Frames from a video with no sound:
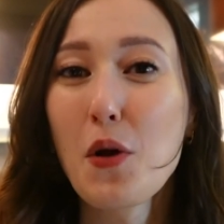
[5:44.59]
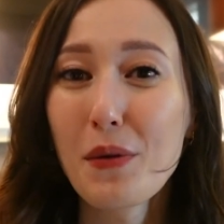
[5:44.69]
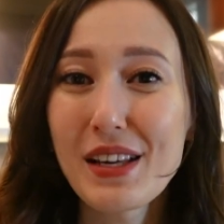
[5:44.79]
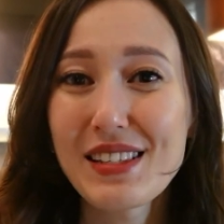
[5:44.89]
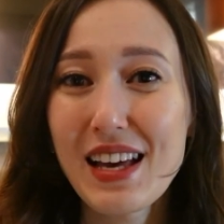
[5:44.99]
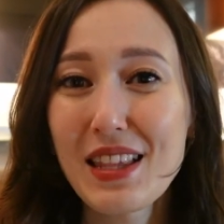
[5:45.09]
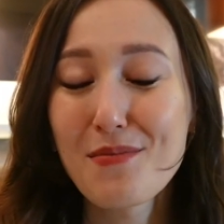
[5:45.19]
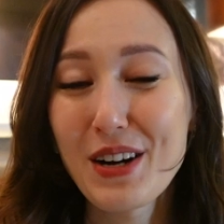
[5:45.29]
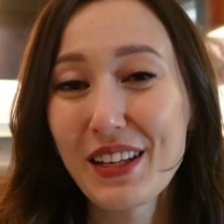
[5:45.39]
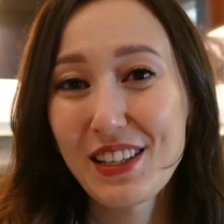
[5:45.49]
We
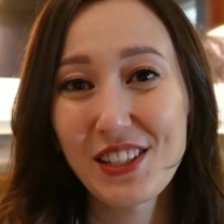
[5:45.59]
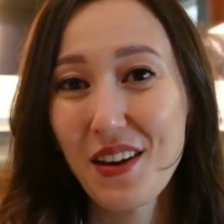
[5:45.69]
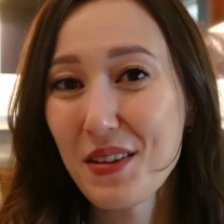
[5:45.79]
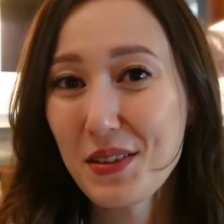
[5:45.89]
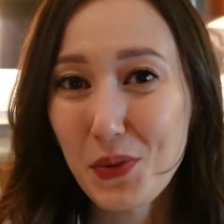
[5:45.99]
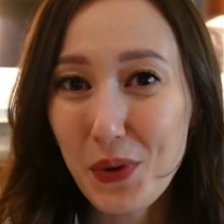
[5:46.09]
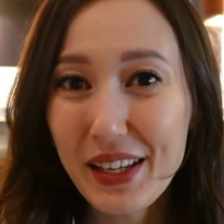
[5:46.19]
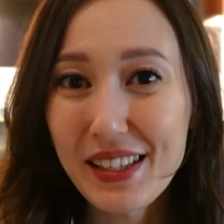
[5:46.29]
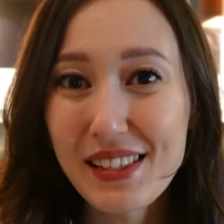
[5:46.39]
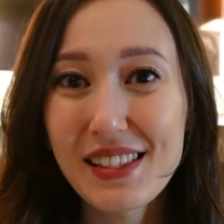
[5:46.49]
celebrate each other's
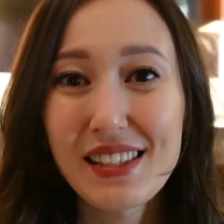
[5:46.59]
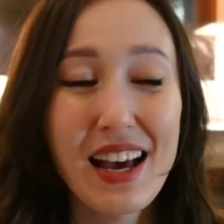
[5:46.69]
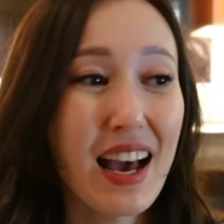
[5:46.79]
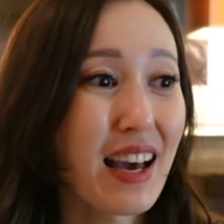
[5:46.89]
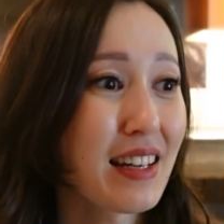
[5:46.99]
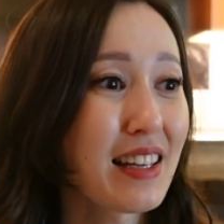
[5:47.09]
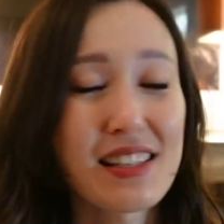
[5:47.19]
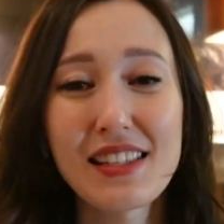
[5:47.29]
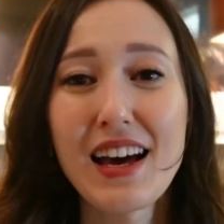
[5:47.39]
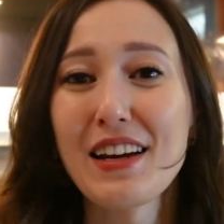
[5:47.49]
wins, and it
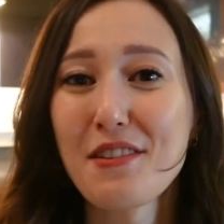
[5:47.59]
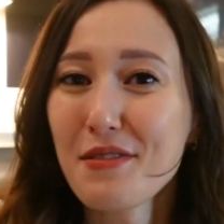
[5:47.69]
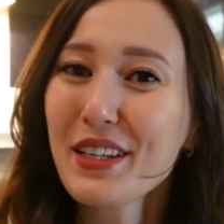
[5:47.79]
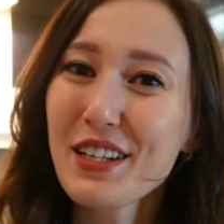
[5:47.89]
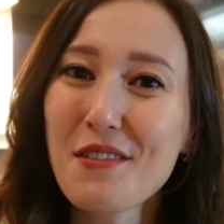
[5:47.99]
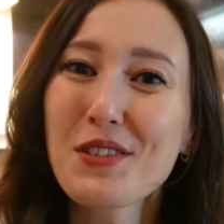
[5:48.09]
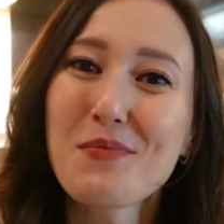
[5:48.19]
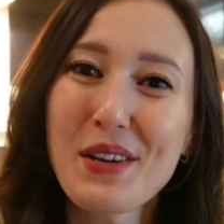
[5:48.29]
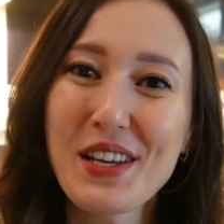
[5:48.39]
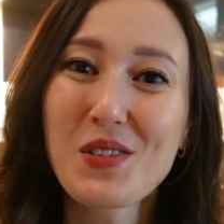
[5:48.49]
is not a figure of
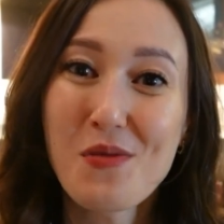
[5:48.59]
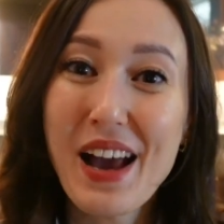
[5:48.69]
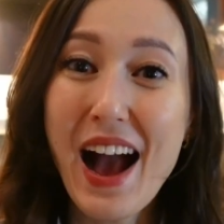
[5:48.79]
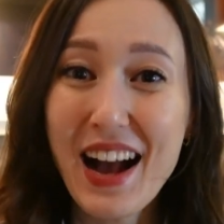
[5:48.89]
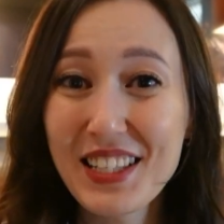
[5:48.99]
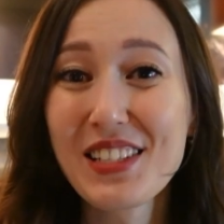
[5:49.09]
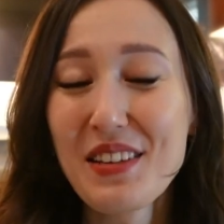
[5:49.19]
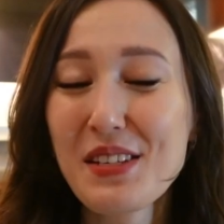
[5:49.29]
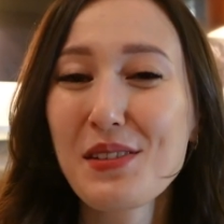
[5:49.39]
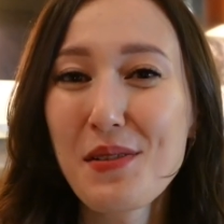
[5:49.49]
speech, we
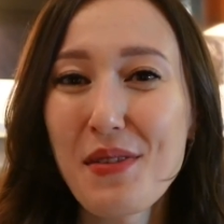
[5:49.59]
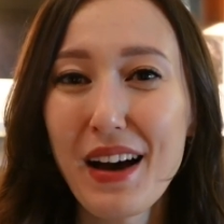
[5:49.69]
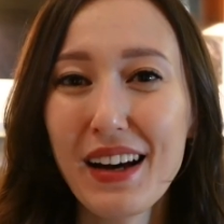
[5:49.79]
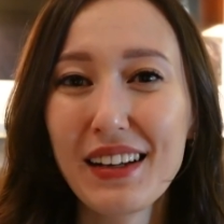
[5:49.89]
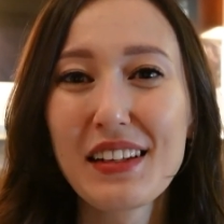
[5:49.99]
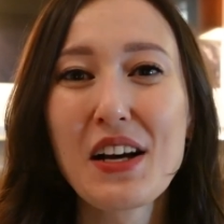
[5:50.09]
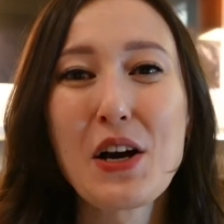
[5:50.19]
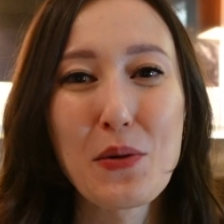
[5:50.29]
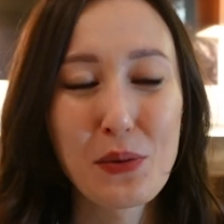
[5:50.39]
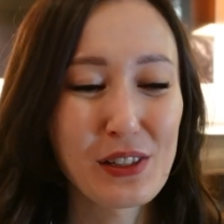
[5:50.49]
actually do that.
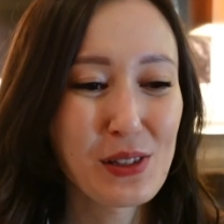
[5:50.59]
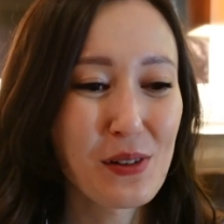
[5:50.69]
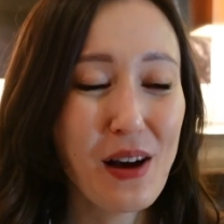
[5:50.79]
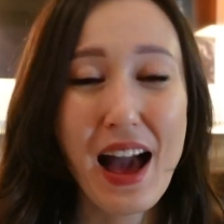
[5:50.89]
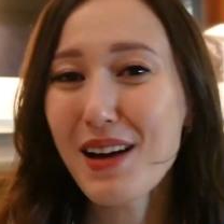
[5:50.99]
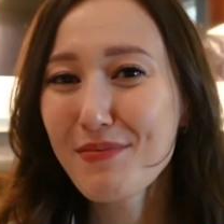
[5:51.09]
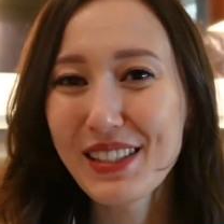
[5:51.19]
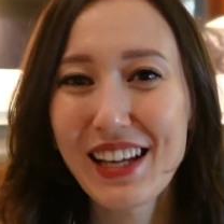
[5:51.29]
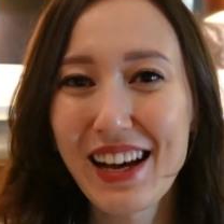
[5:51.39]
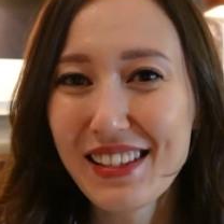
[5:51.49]
We do a happy
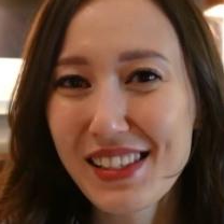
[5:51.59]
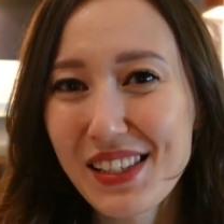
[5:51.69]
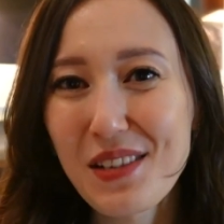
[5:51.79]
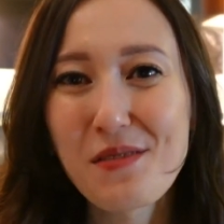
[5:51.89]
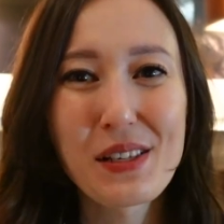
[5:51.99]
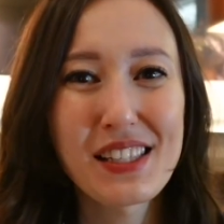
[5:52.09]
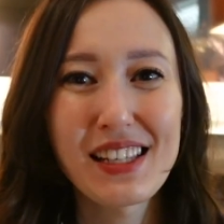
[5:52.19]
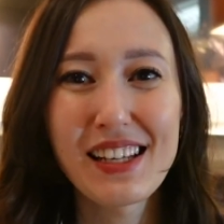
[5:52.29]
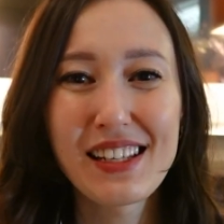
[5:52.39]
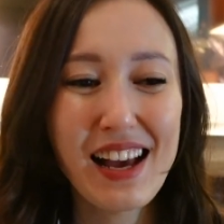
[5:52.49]
dance, we
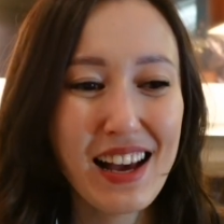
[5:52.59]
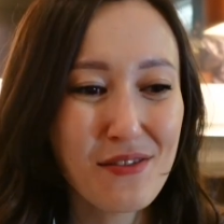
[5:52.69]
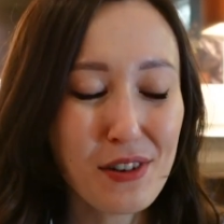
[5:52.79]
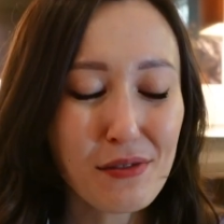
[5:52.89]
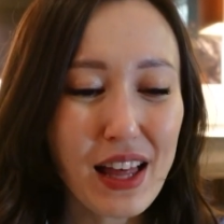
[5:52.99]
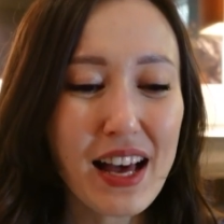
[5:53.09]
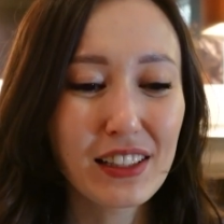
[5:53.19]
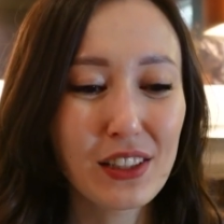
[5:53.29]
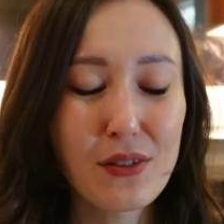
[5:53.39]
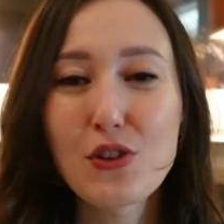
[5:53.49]
sit and
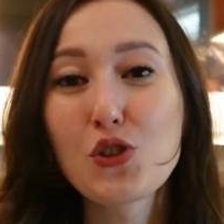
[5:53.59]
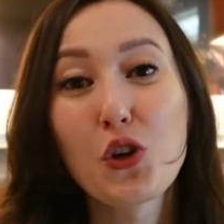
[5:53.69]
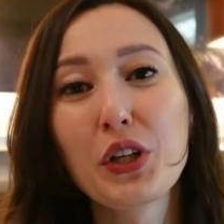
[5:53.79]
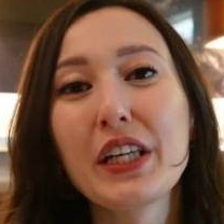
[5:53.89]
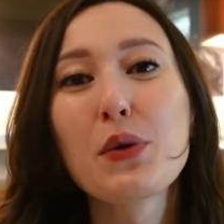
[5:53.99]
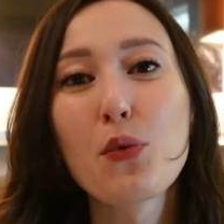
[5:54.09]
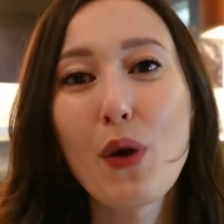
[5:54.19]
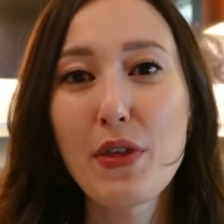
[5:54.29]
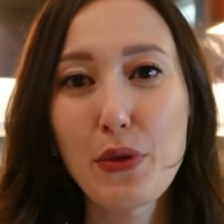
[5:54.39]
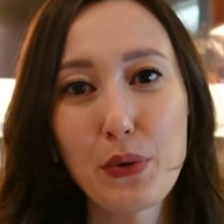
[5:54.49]
reflect on the journey we
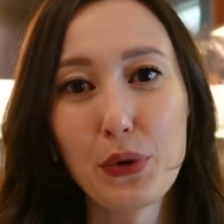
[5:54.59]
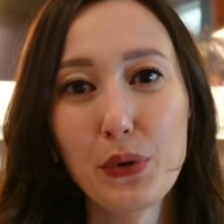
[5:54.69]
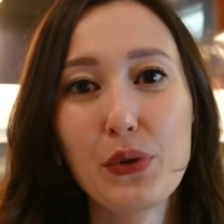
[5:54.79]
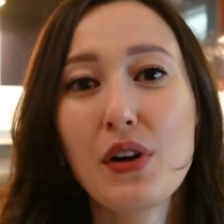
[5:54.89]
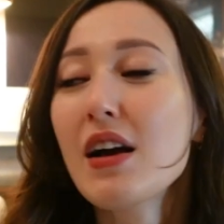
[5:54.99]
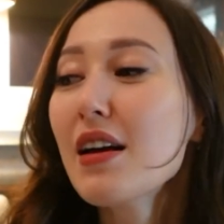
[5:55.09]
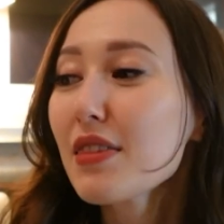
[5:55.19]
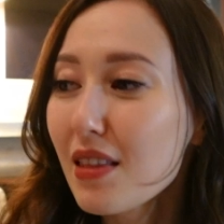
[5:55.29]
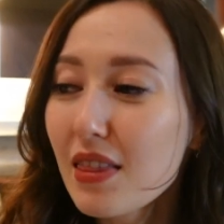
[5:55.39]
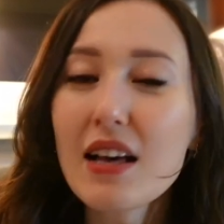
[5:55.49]
went through,
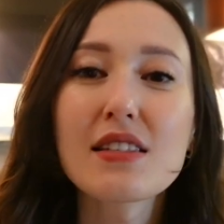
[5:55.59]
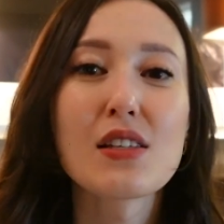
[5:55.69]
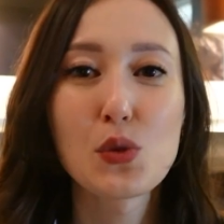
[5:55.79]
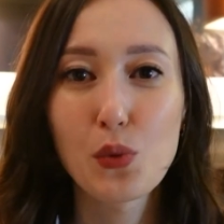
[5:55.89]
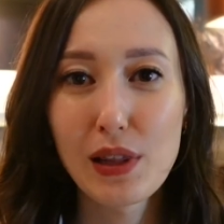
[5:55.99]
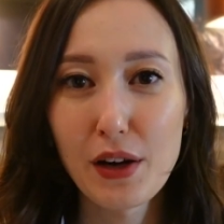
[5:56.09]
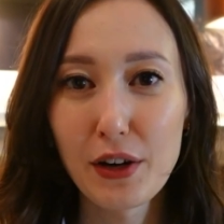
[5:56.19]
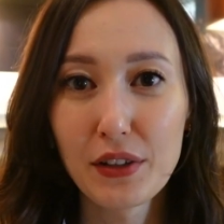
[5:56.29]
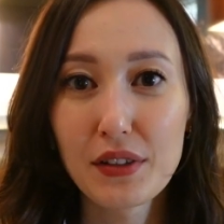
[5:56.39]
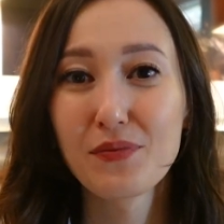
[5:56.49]
the lessons we
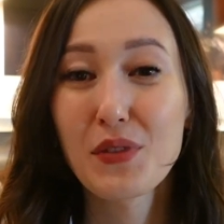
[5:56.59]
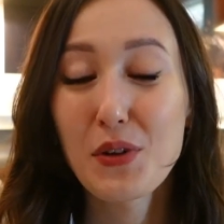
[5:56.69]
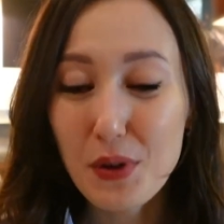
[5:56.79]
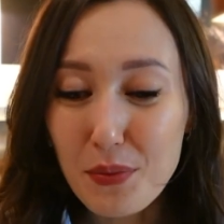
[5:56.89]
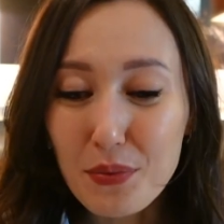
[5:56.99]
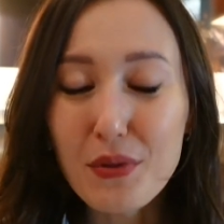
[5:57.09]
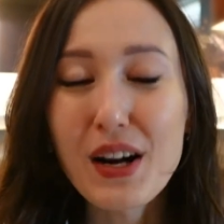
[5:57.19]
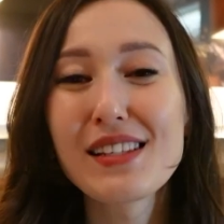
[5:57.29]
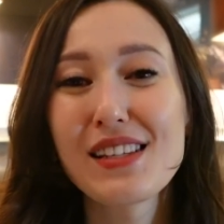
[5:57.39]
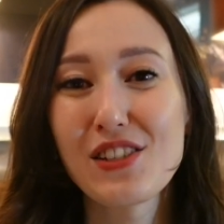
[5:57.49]
learned. We
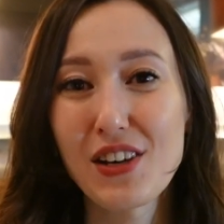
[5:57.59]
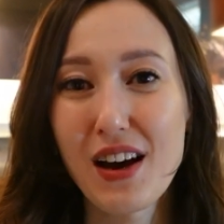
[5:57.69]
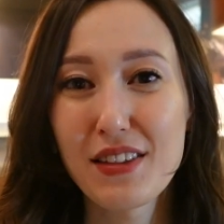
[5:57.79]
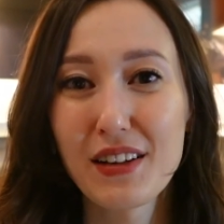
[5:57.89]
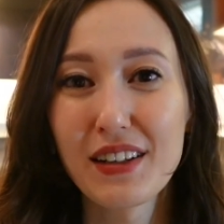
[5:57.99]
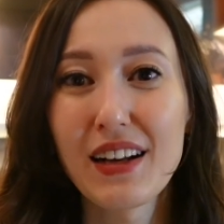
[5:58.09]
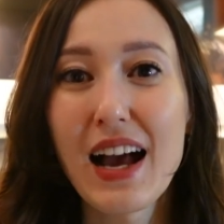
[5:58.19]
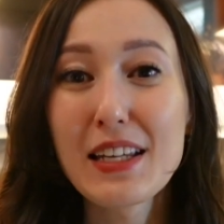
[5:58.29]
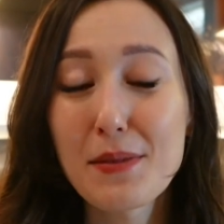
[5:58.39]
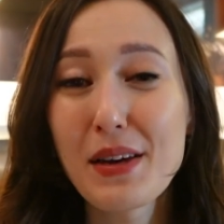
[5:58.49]
praise each other,
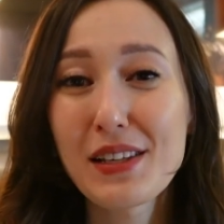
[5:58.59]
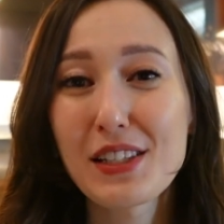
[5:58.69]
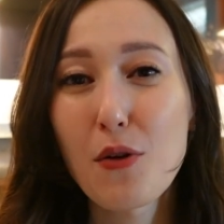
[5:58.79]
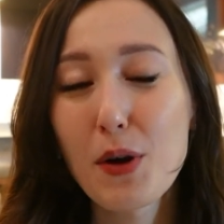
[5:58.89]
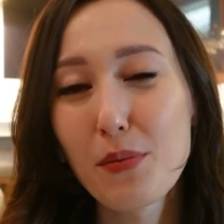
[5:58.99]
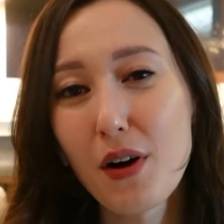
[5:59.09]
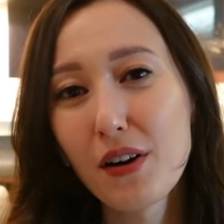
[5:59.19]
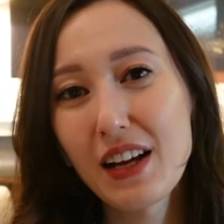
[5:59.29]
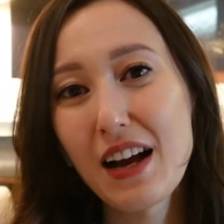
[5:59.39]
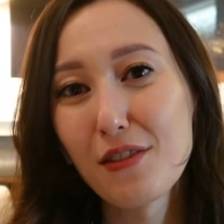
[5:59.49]
and it makes our
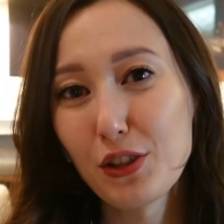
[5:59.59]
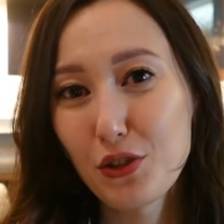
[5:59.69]
bond ever